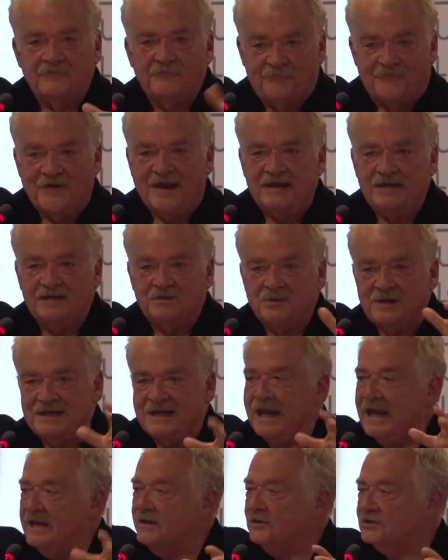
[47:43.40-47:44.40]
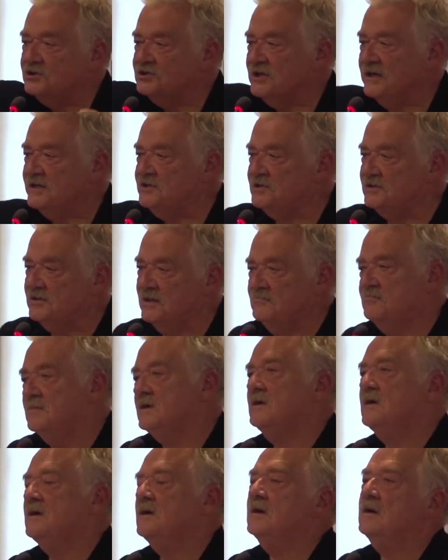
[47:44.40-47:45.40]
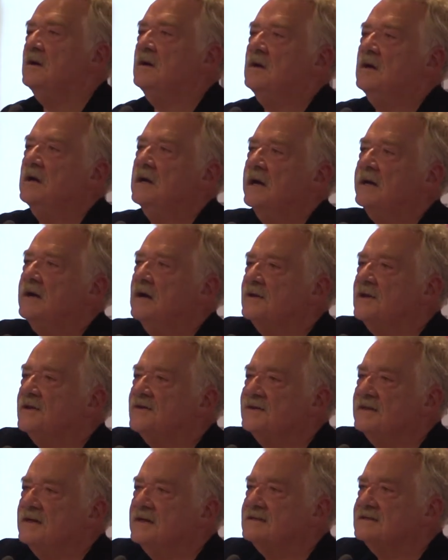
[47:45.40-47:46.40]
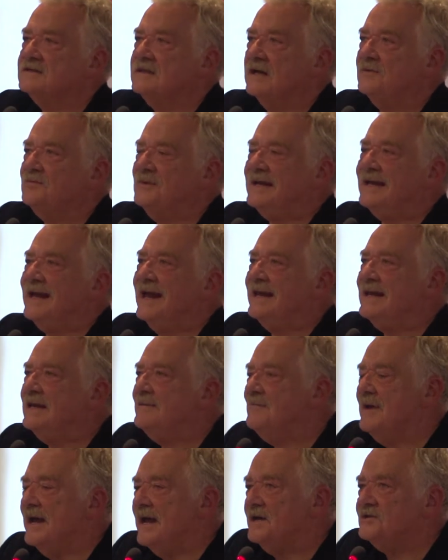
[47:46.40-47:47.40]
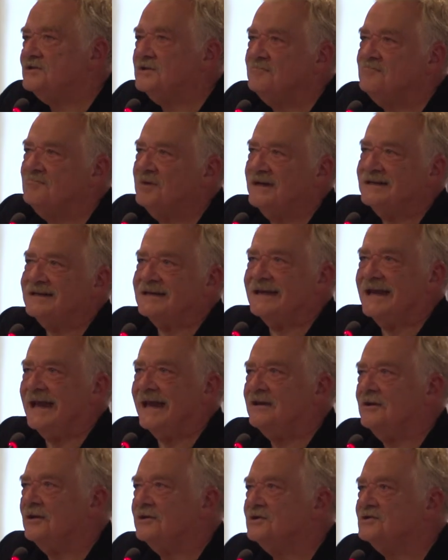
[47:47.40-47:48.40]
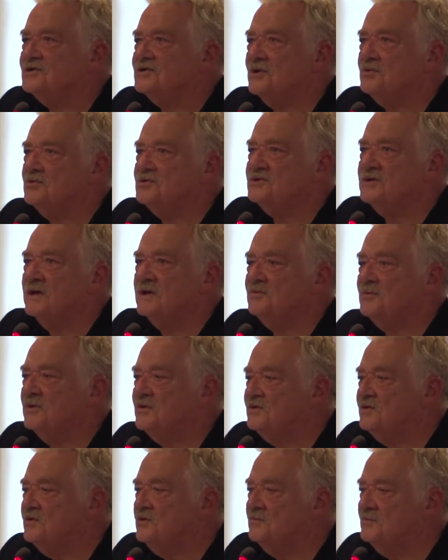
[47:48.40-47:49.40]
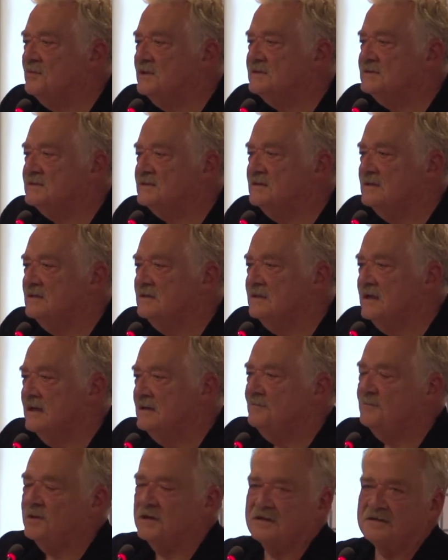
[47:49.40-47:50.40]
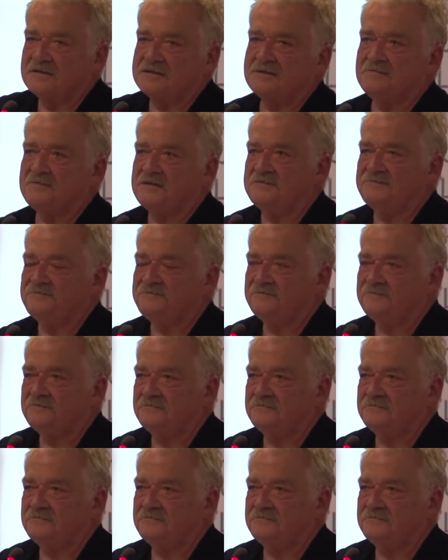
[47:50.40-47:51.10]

fate, we cannot change them, and other things that we can imagine but cannot associate with humans, they're impossible.